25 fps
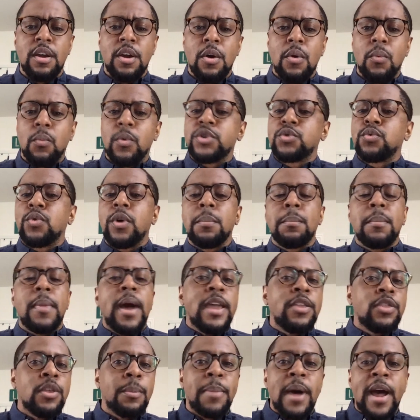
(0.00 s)
Which one
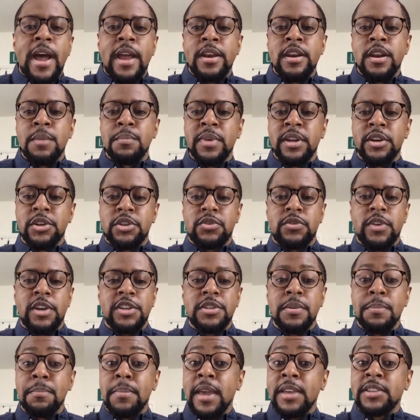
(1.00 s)
might the Biden
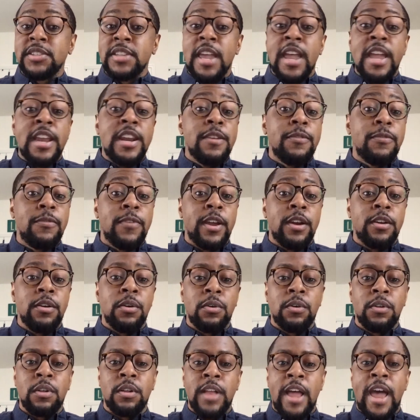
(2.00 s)
administration base any
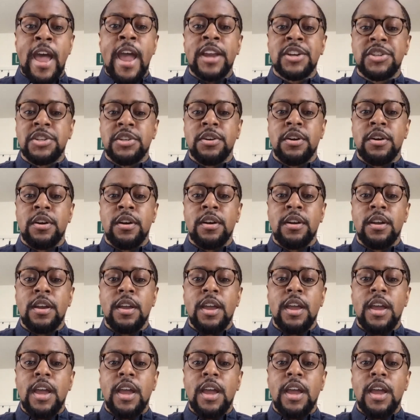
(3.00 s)
federal action on?